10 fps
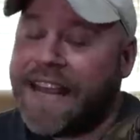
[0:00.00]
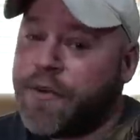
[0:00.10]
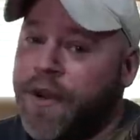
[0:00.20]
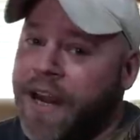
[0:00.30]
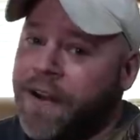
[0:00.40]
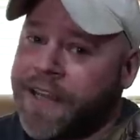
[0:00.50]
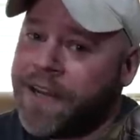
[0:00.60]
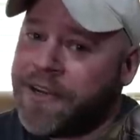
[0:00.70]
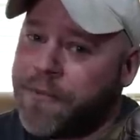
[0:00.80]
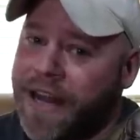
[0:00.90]
everyone, Eric
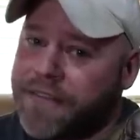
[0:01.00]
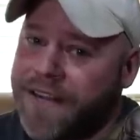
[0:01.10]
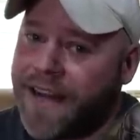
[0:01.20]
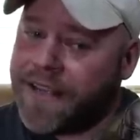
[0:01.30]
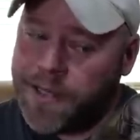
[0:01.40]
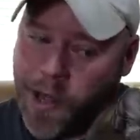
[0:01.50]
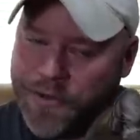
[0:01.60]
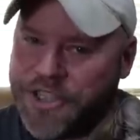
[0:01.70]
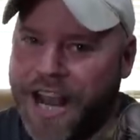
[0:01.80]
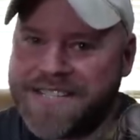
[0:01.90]
here, Nomadic Fanatic, along
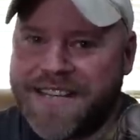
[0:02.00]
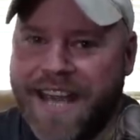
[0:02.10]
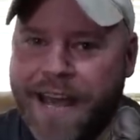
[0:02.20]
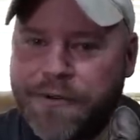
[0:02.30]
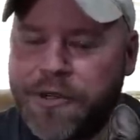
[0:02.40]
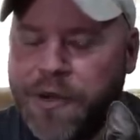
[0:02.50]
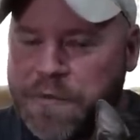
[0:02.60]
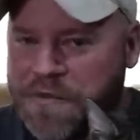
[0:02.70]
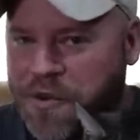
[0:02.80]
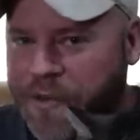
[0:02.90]
with Jax the Cat. Real quick,
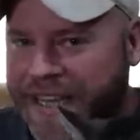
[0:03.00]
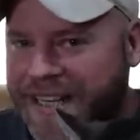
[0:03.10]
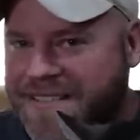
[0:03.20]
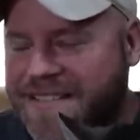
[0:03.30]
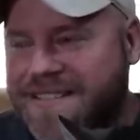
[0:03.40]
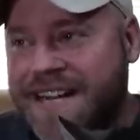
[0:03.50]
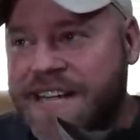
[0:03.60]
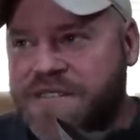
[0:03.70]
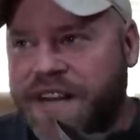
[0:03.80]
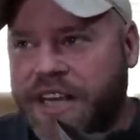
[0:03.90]
before we get into
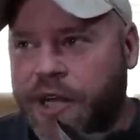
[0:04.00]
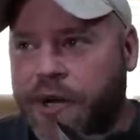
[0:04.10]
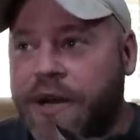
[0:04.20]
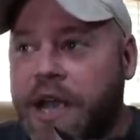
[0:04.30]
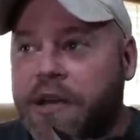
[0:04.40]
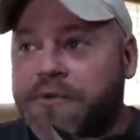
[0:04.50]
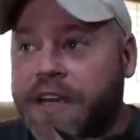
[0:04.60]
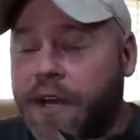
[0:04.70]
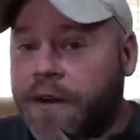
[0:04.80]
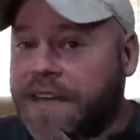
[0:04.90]
today's video,
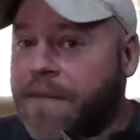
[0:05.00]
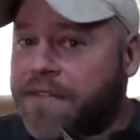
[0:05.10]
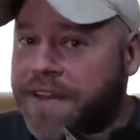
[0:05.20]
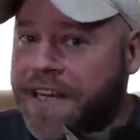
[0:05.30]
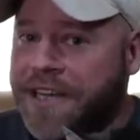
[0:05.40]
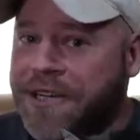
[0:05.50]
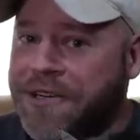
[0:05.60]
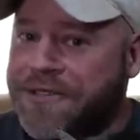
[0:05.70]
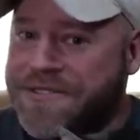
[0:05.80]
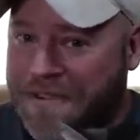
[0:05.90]
regarding my
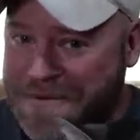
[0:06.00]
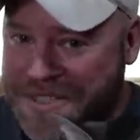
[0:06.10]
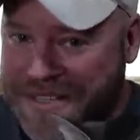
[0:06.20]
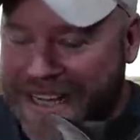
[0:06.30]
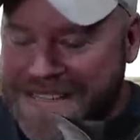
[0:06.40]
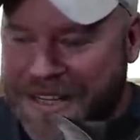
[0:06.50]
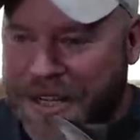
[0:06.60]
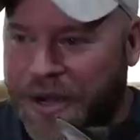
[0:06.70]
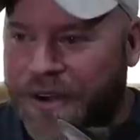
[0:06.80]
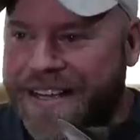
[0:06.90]
video from 2 days
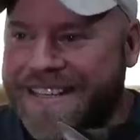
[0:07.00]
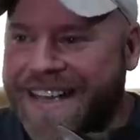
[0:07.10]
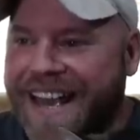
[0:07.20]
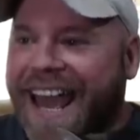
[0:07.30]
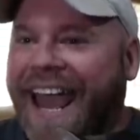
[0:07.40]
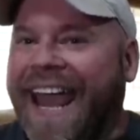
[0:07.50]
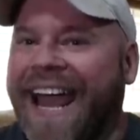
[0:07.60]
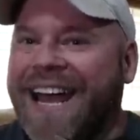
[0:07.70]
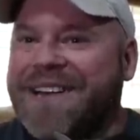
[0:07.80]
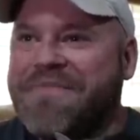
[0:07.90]
ago,
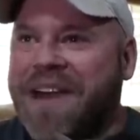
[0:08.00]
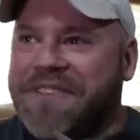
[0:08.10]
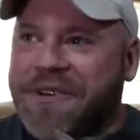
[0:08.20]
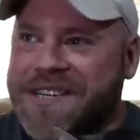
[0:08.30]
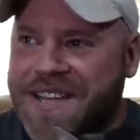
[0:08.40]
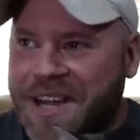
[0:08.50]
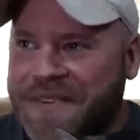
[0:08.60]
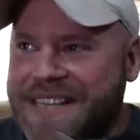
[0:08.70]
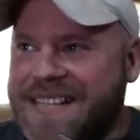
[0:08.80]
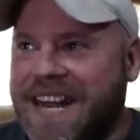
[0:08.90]
and my viewers'
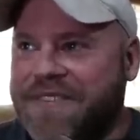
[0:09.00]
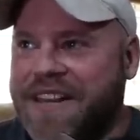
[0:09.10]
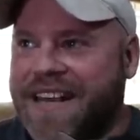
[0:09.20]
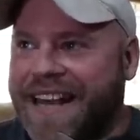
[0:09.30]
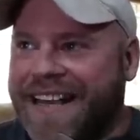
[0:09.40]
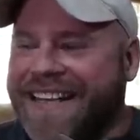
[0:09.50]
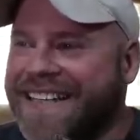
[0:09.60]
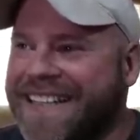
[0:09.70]
comments and everything.